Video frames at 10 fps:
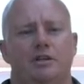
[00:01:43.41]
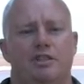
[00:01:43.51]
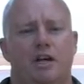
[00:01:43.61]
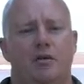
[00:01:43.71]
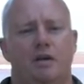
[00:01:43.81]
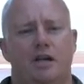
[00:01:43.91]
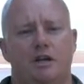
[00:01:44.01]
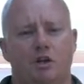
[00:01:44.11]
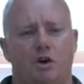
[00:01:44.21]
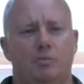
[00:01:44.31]
so
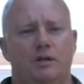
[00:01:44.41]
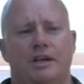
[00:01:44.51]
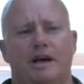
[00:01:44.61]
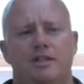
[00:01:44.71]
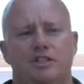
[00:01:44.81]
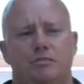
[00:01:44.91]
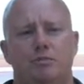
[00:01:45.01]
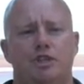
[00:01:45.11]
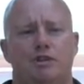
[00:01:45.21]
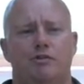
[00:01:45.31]
it complicates the
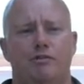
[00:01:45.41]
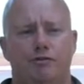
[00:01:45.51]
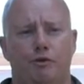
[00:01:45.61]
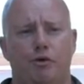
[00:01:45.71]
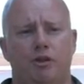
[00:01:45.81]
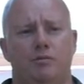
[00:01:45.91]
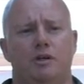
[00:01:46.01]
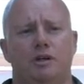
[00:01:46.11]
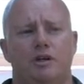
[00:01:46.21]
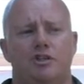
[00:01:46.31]
mission for them.